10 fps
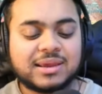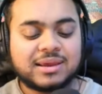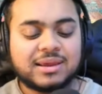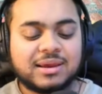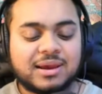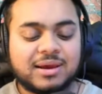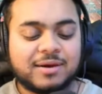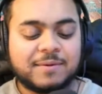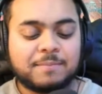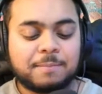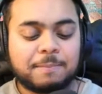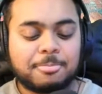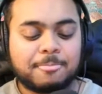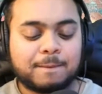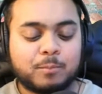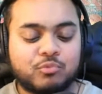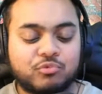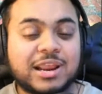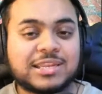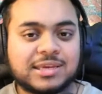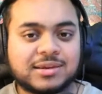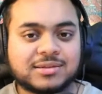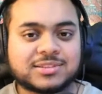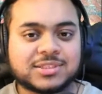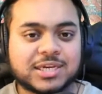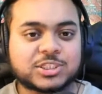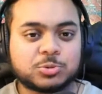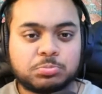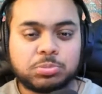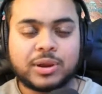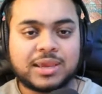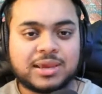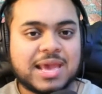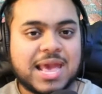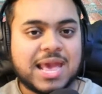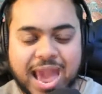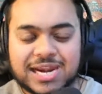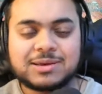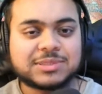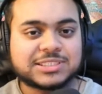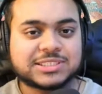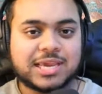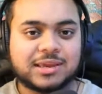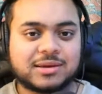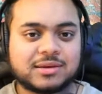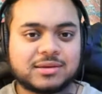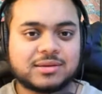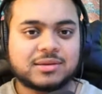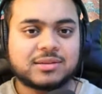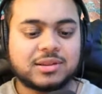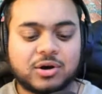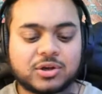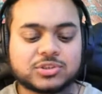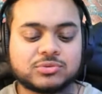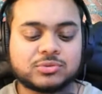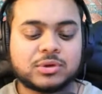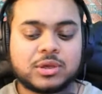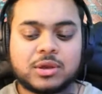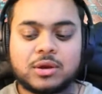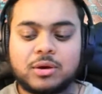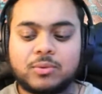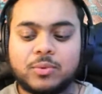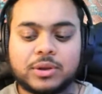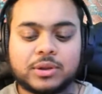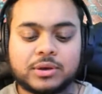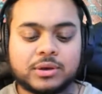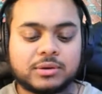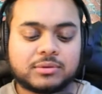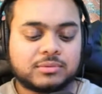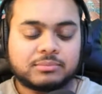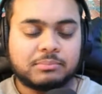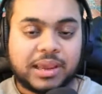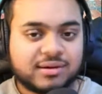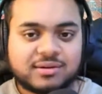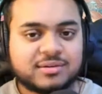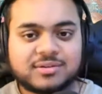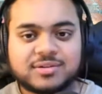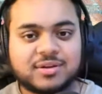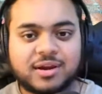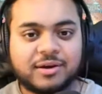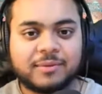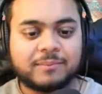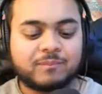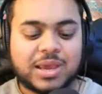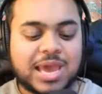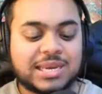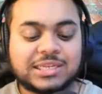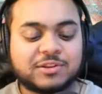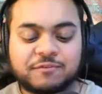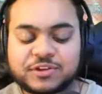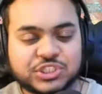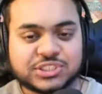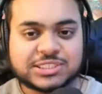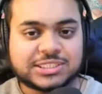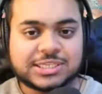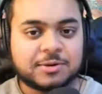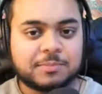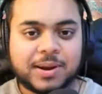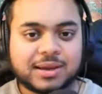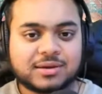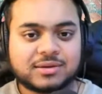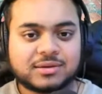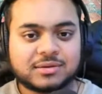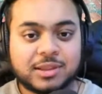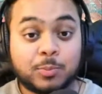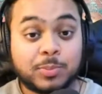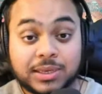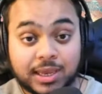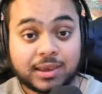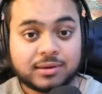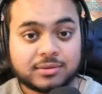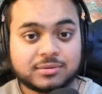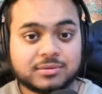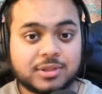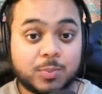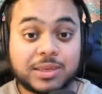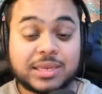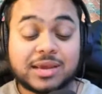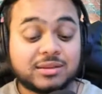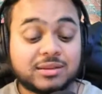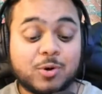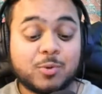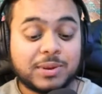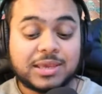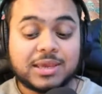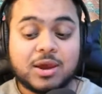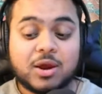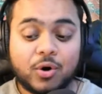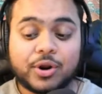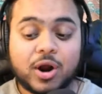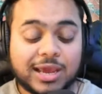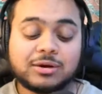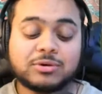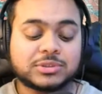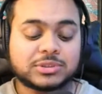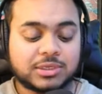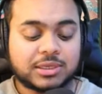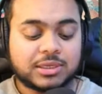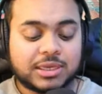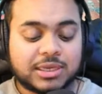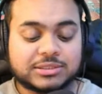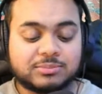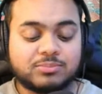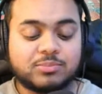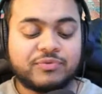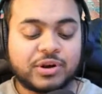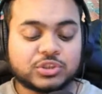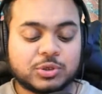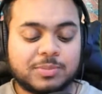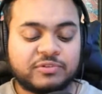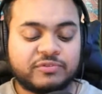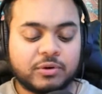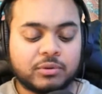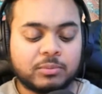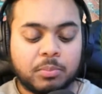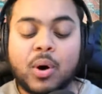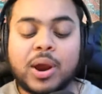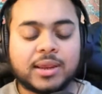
ready to exploit any mistake that Arsenal want to make. Any deficiencies at the back, they'll be there. They'll be on our heels. Moving on to midfield, boy,